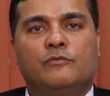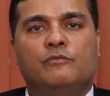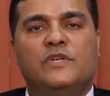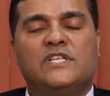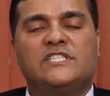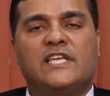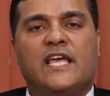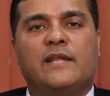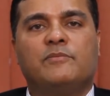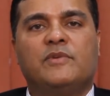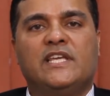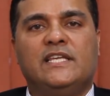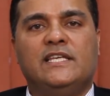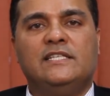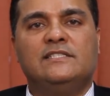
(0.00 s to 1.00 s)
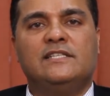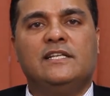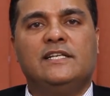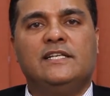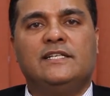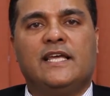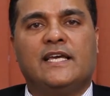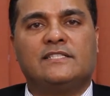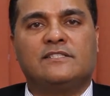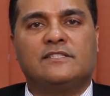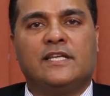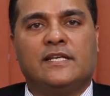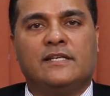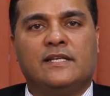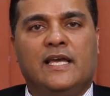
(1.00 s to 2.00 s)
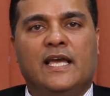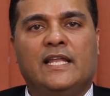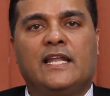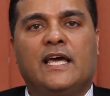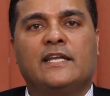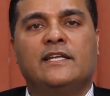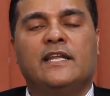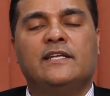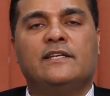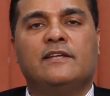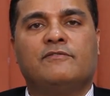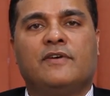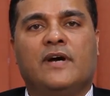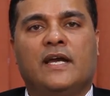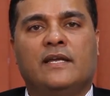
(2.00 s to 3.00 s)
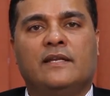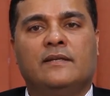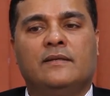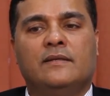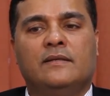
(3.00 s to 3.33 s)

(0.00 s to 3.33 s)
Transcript: which can be easily tested and identified.